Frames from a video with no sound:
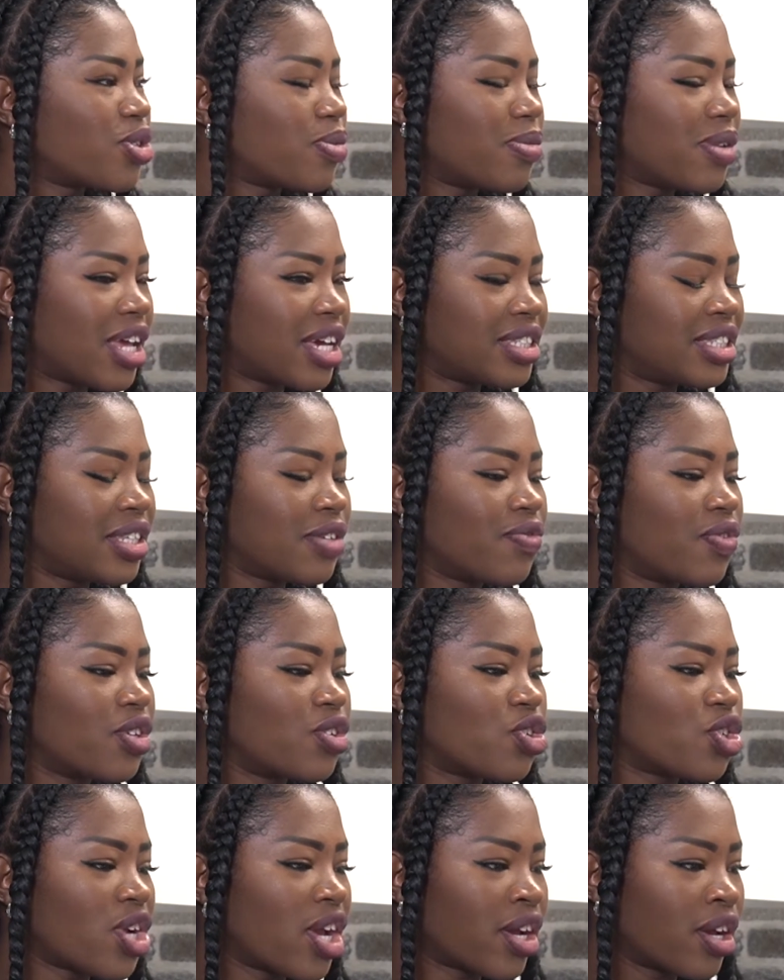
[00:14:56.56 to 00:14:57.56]
Gymnastic
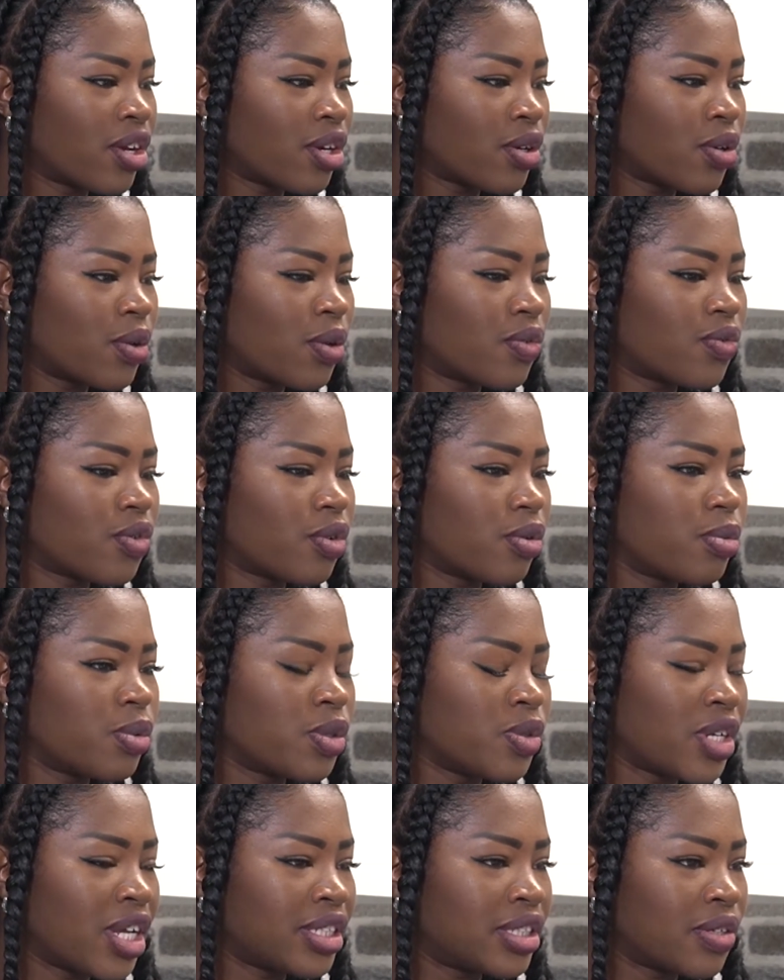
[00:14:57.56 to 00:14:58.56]
Federation. I got a call from
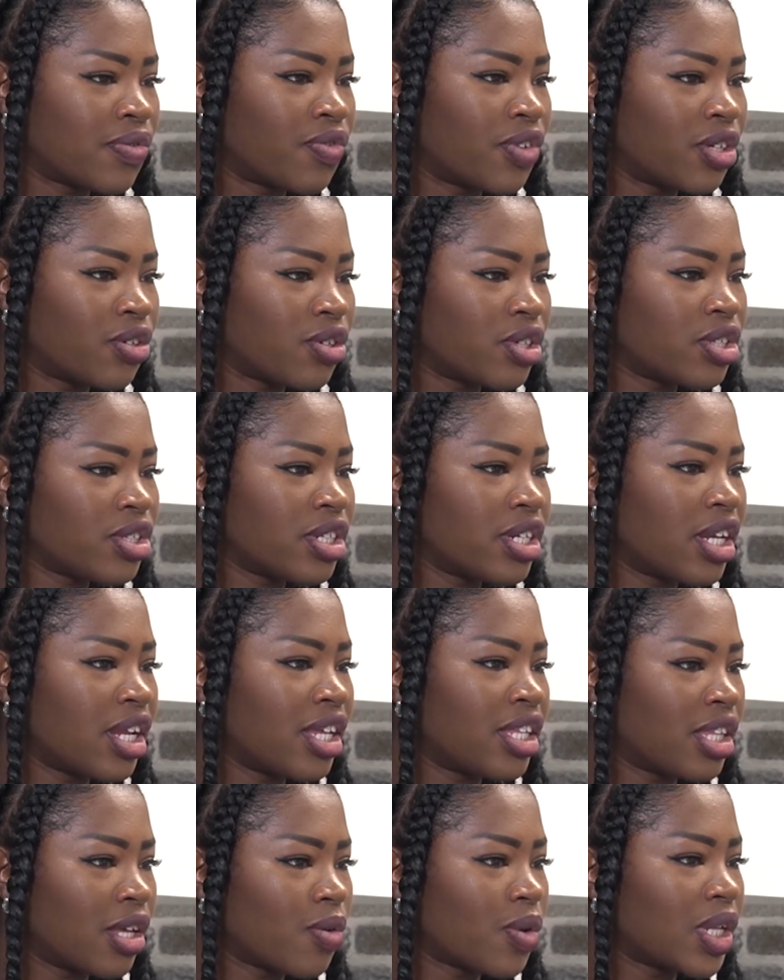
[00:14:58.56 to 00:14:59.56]
Gymnastic Federation,
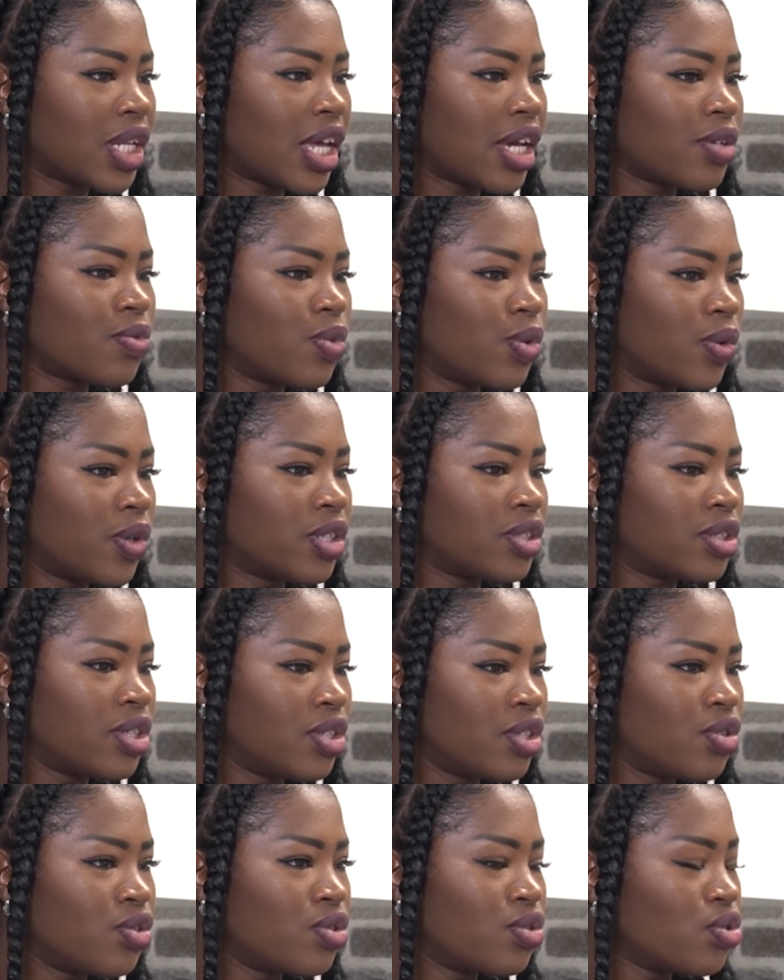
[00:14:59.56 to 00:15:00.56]
and they were like, "We want to
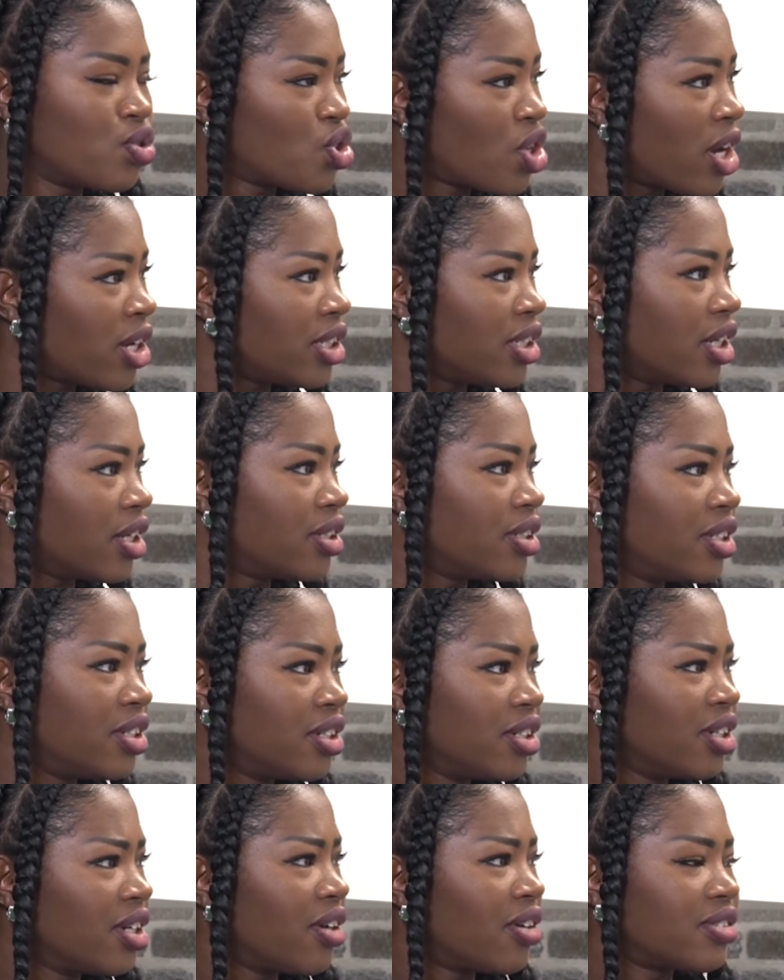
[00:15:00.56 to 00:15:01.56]
send you to China."
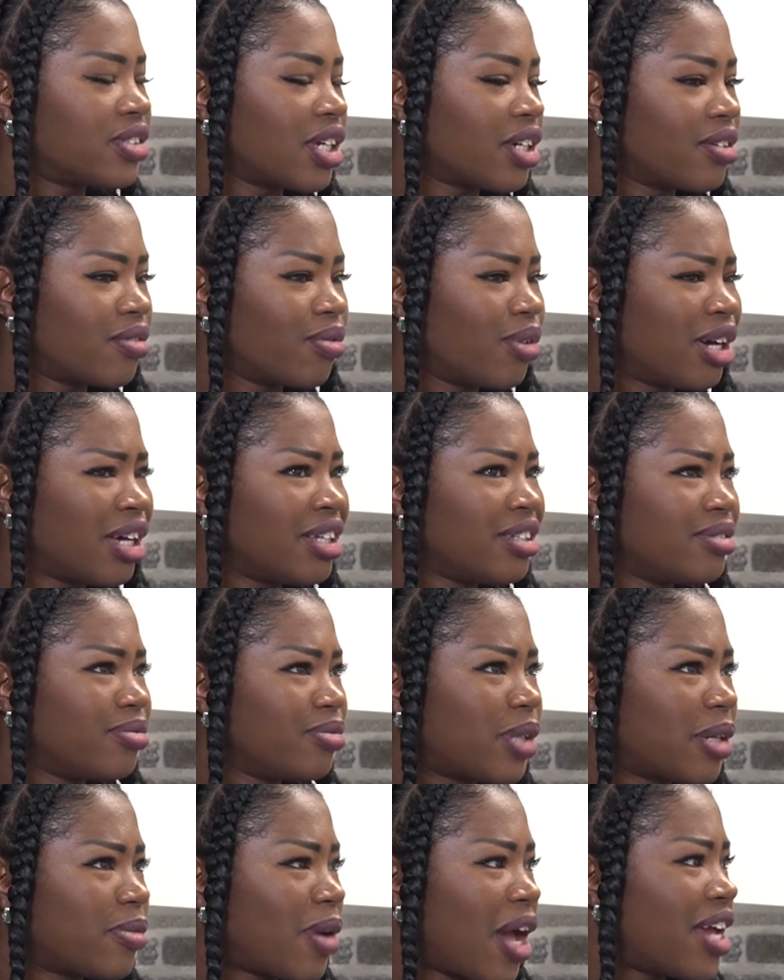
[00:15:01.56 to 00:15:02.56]
I was like, "What?"
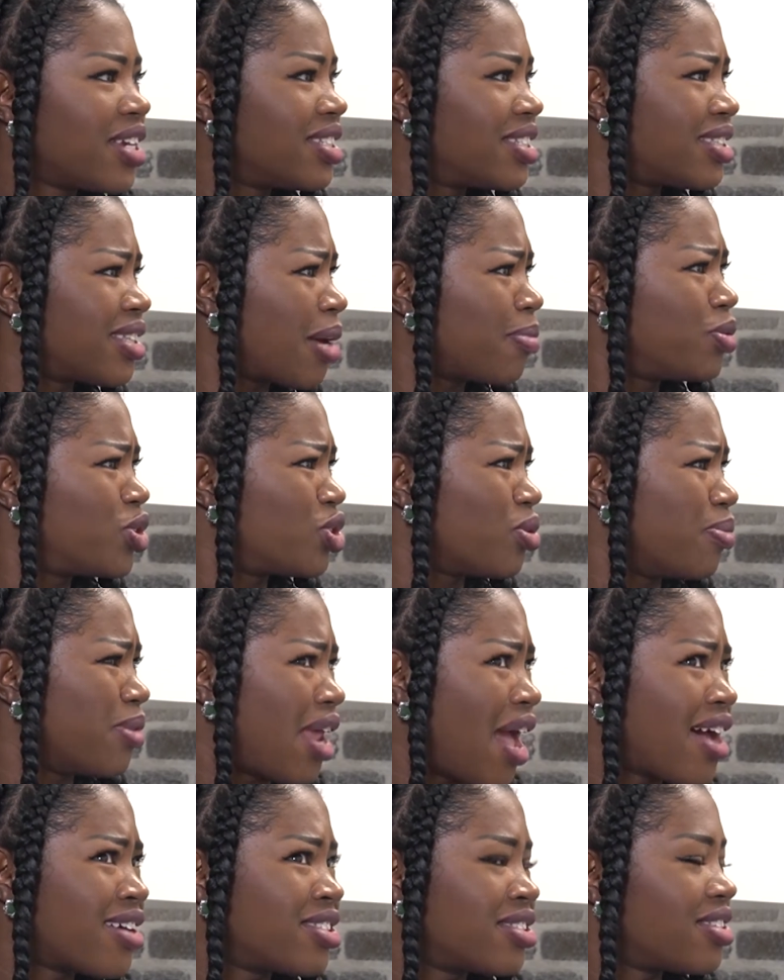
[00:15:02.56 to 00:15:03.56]
Like, I stopped
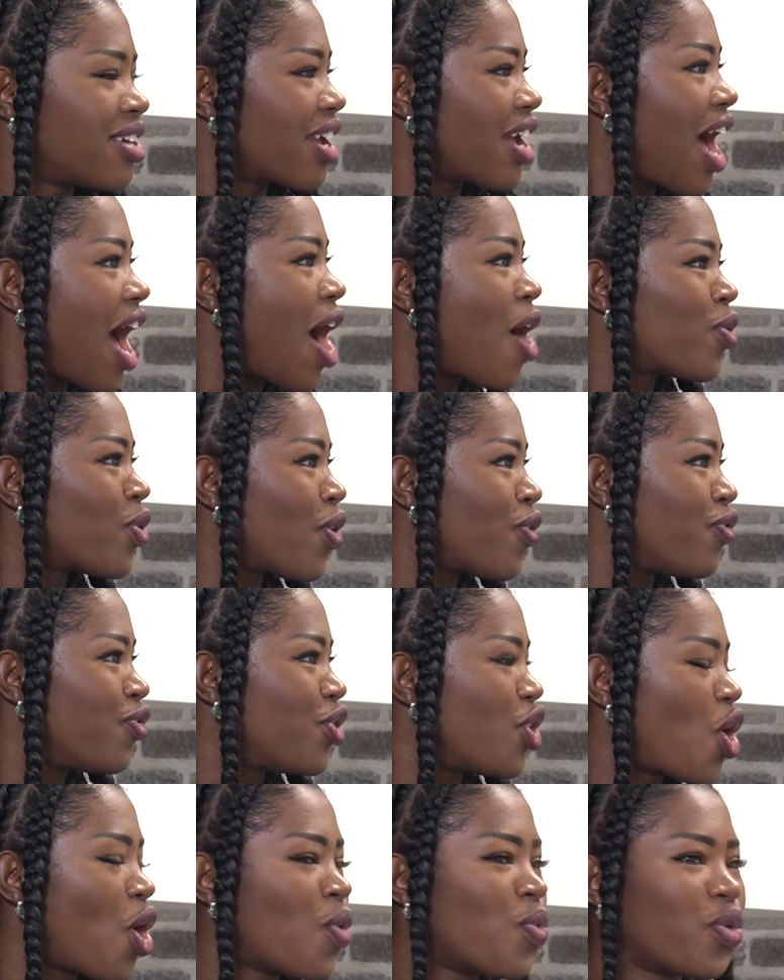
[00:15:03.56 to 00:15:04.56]
gymnastics out of
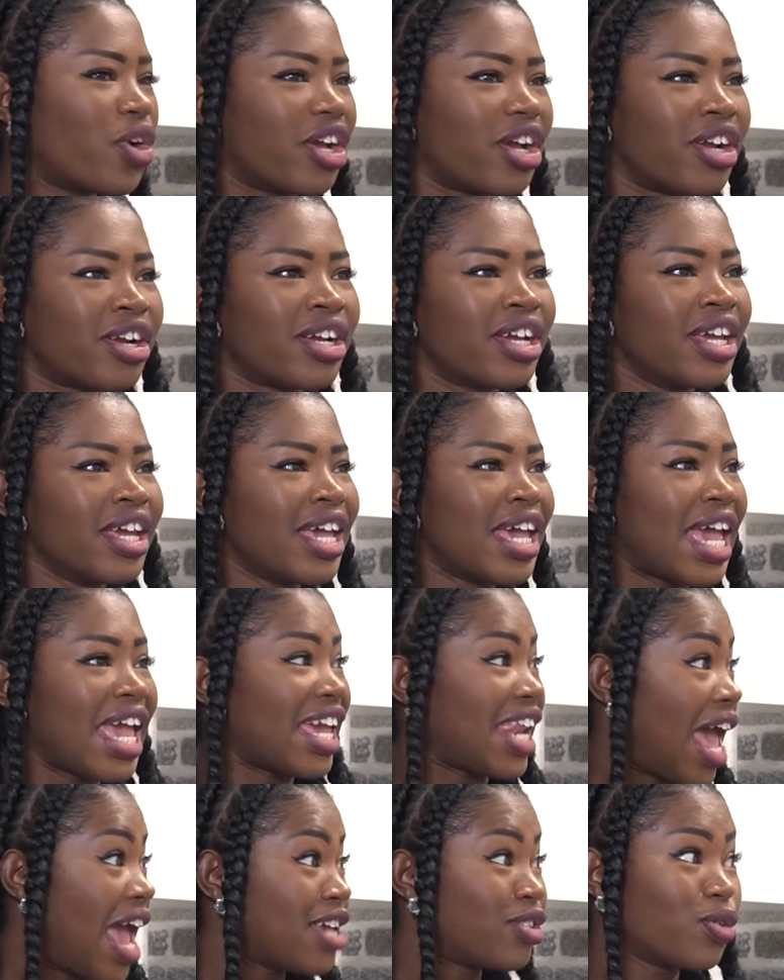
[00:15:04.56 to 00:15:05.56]
nowhere, and
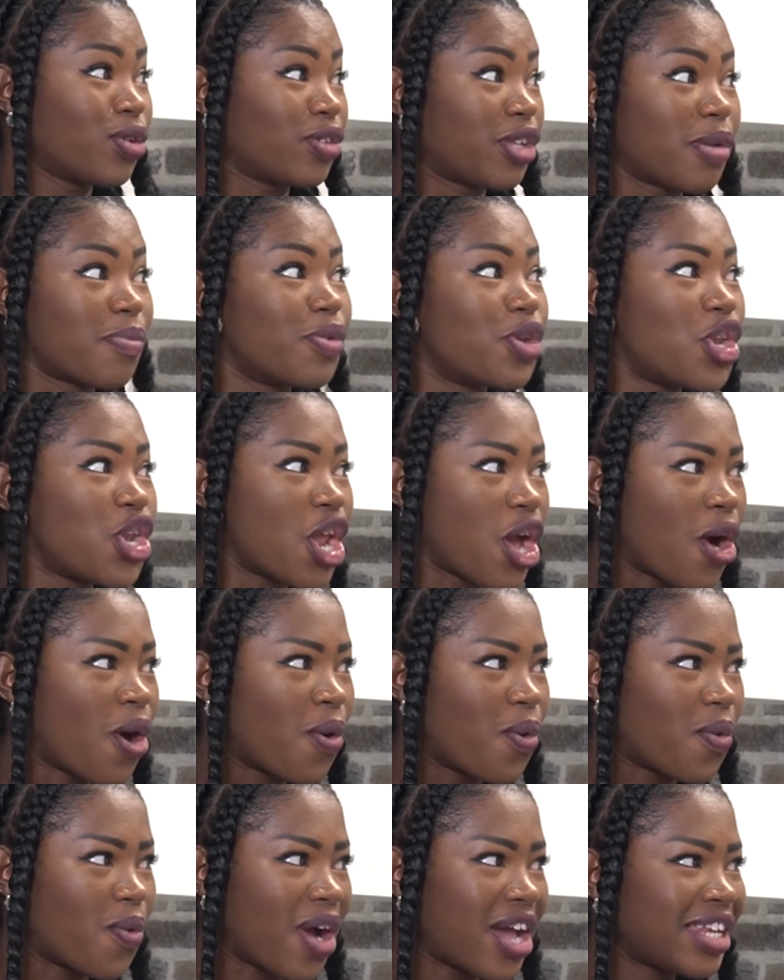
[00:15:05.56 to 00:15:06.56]
I told him
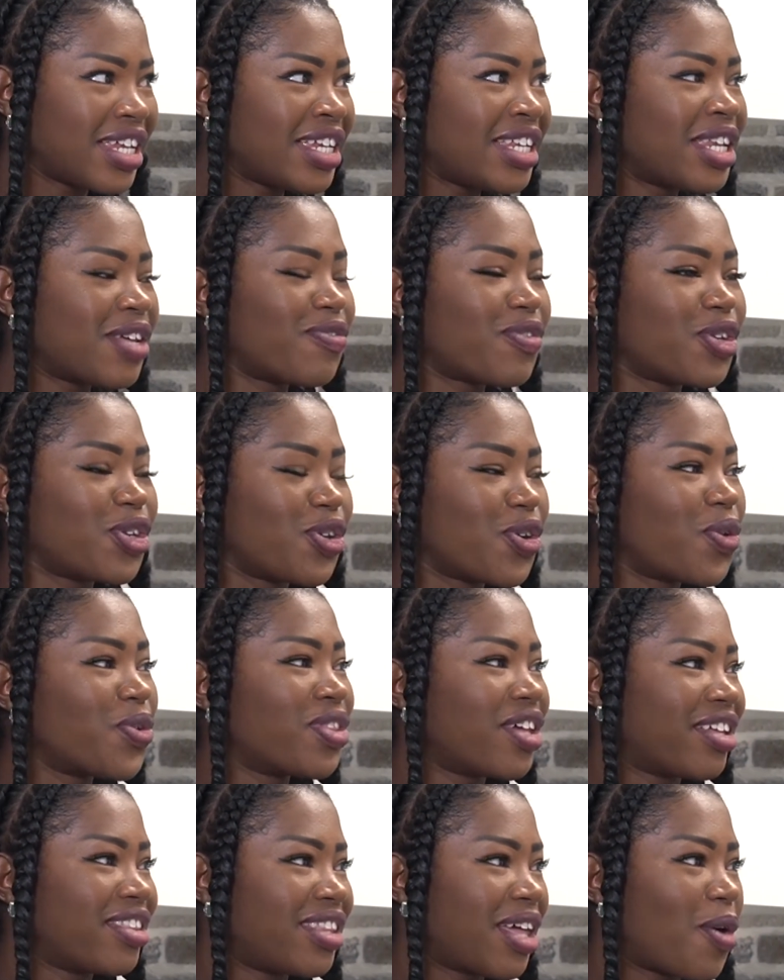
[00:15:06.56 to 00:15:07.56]
no. I didn't even know
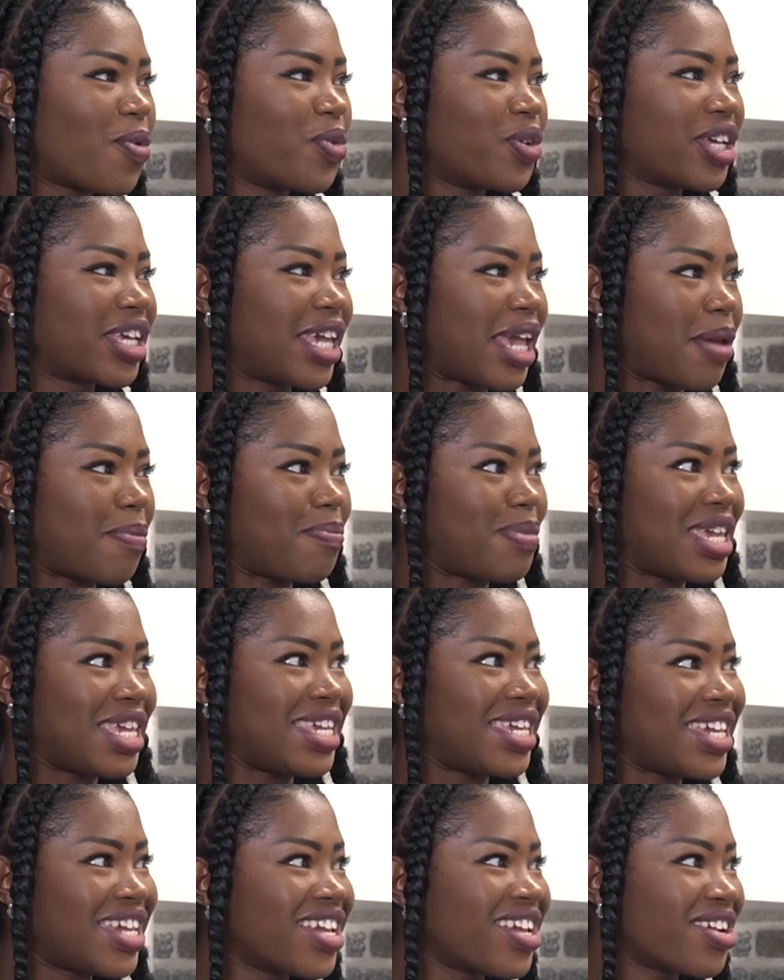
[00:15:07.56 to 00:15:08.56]
that would get me
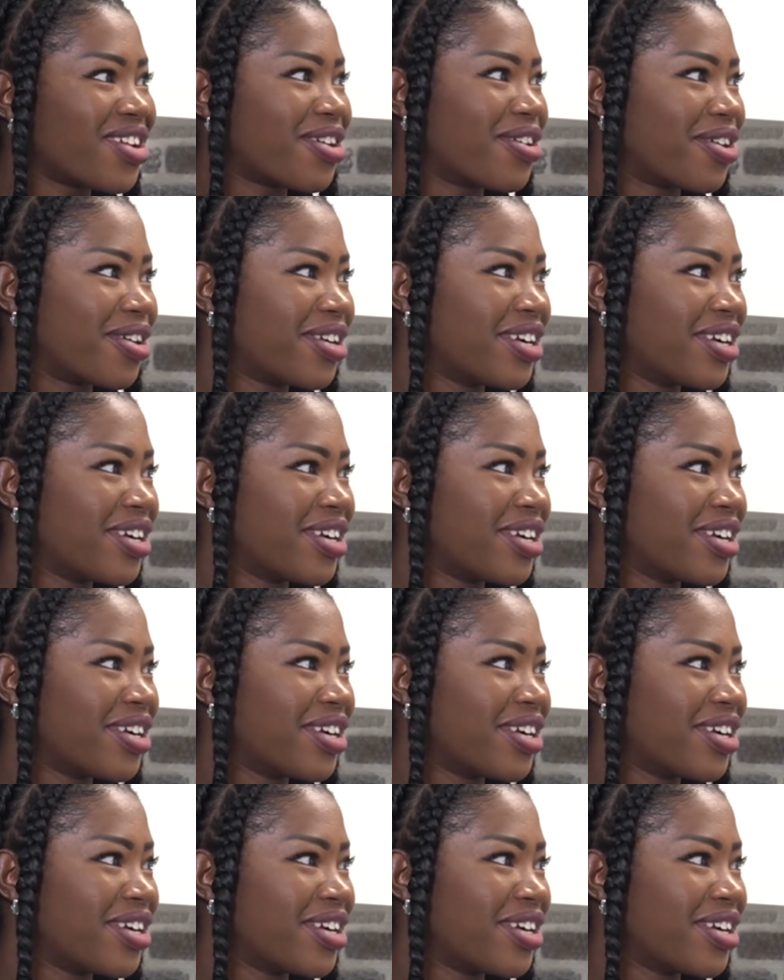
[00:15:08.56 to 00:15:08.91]
here.